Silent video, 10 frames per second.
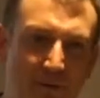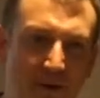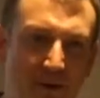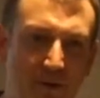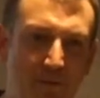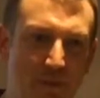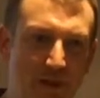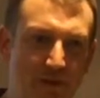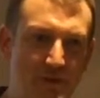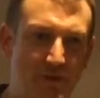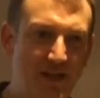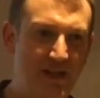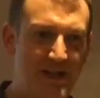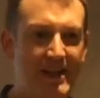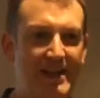you make your own pastry.
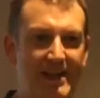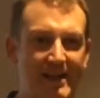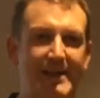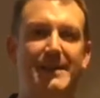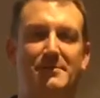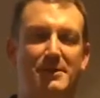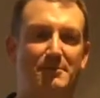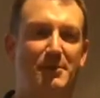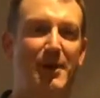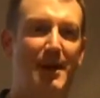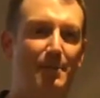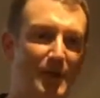Hit that subscribe